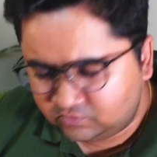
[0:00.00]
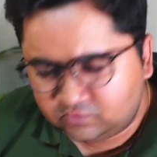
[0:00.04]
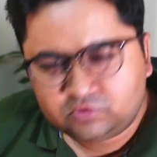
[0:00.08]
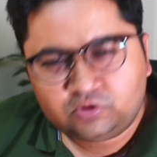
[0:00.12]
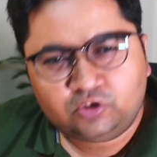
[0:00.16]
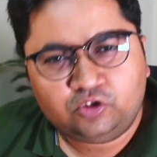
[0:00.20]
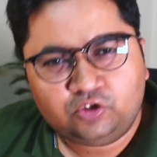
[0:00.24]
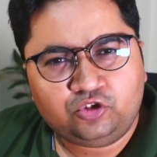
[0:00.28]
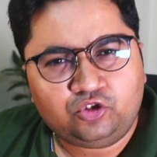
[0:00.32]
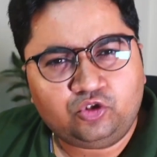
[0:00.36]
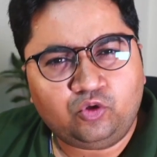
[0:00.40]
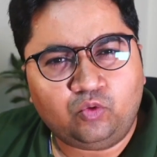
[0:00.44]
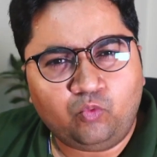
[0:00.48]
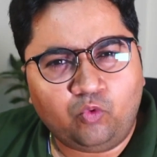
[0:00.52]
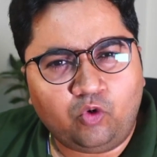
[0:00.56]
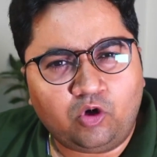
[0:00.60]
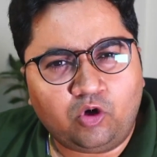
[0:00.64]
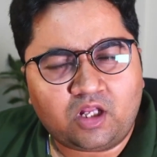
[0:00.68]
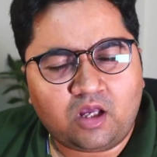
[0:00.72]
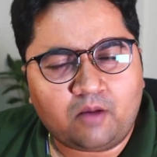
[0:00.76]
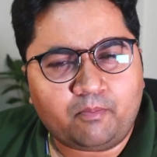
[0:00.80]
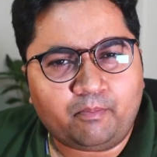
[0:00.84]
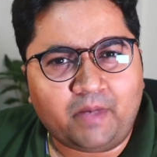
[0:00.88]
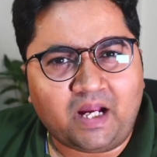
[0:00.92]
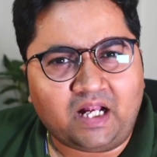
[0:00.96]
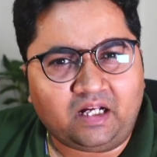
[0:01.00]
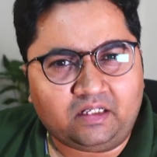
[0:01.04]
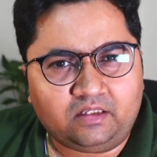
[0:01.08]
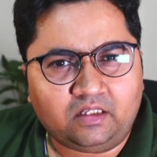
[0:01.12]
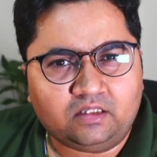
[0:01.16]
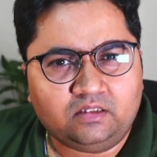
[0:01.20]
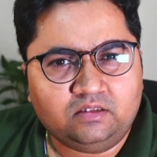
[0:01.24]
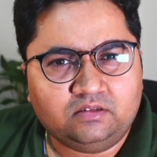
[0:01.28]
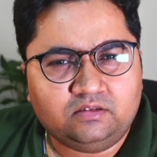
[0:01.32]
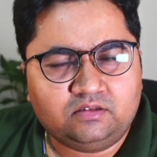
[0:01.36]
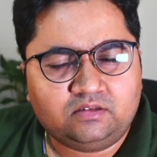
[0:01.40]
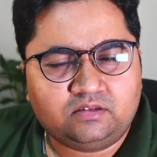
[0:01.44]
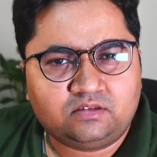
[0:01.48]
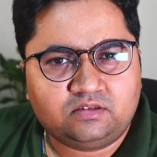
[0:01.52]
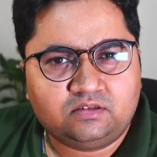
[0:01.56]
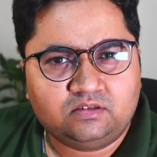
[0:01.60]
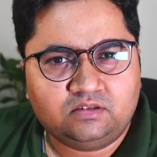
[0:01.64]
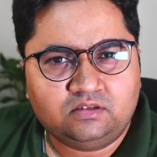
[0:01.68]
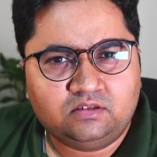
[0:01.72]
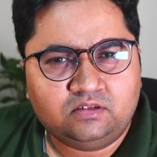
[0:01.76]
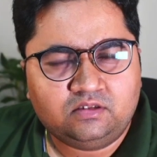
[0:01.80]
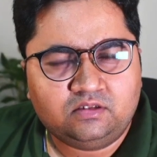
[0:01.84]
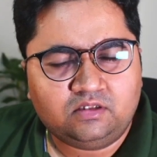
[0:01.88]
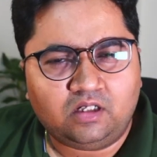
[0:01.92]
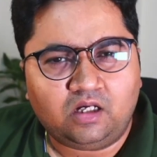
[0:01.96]
So, what are patterns?
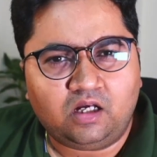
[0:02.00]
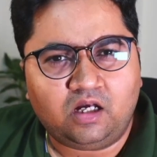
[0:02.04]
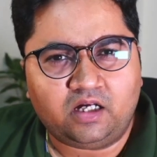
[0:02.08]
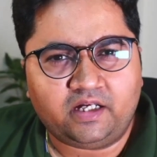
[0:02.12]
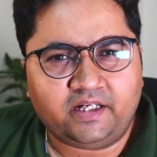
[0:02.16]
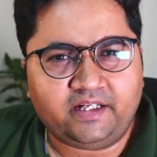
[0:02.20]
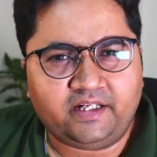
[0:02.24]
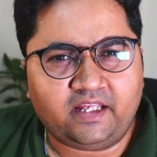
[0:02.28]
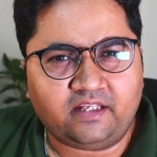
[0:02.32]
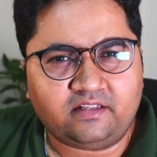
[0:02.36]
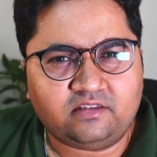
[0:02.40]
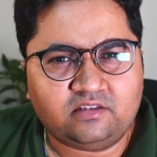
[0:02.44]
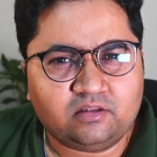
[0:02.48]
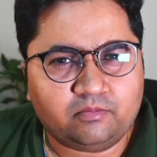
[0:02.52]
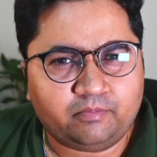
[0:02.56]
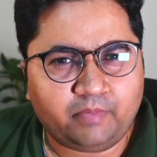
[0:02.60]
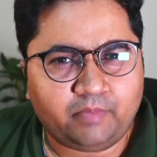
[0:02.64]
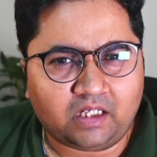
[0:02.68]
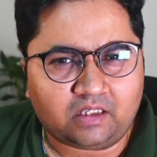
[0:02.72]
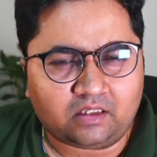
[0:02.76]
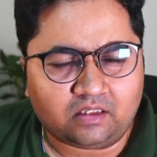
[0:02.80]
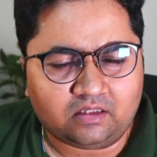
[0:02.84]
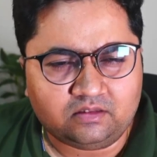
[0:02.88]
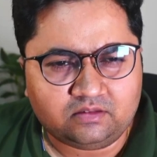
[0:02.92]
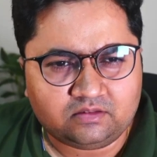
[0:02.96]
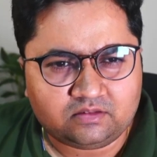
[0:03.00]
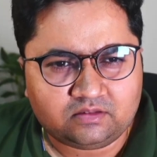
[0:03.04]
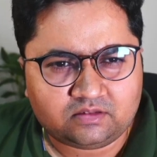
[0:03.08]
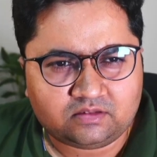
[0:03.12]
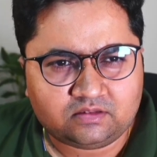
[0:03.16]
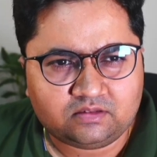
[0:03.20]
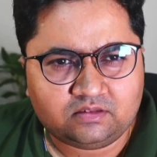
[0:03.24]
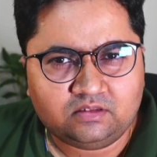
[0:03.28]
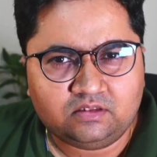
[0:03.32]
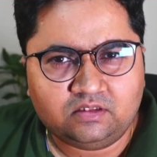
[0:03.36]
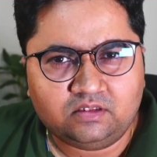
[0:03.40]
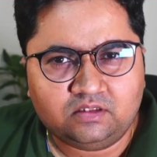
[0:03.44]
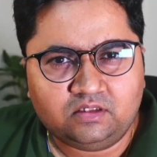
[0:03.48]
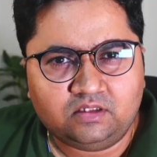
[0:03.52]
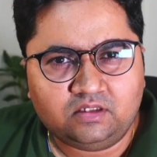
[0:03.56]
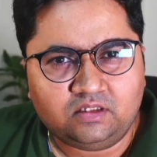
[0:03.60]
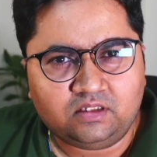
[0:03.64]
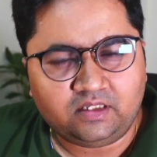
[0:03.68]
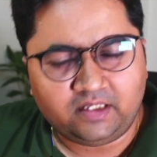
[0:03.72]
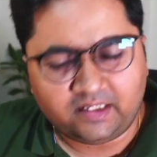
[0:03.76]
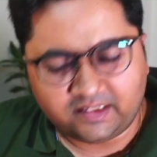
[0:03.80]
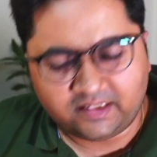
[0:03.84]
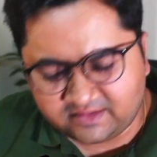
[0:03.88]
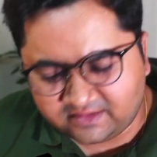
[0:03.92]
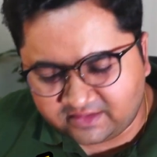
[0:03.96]
Architecture patterns.
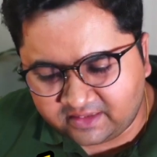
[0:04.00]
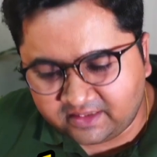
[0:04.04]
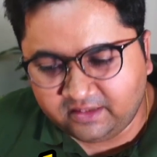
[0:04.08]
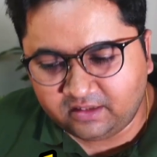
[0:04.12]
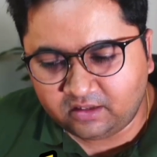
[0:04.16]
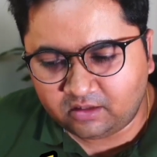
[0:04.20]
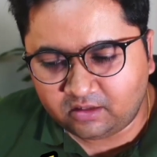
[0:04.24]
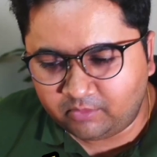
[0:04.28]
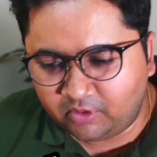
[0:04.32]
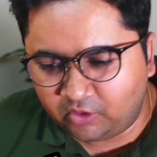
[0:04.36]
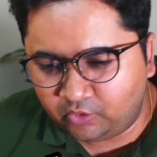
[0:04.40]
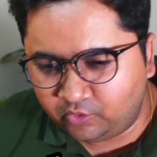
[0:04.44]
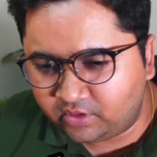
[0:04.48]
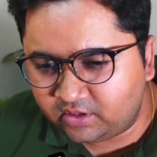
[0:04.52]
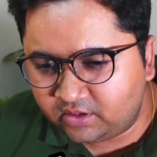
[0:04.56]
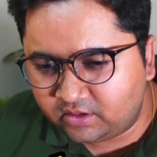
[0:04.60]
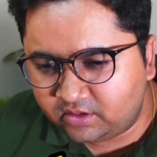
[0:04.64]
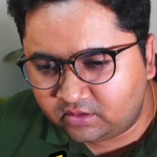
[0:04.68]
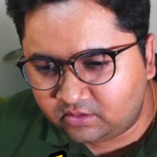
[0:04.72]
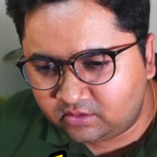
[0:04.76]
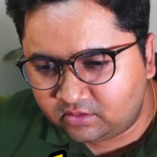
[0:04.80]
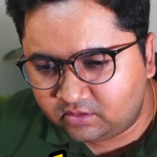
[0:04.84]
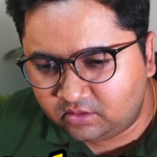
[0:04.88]
Let's think about it.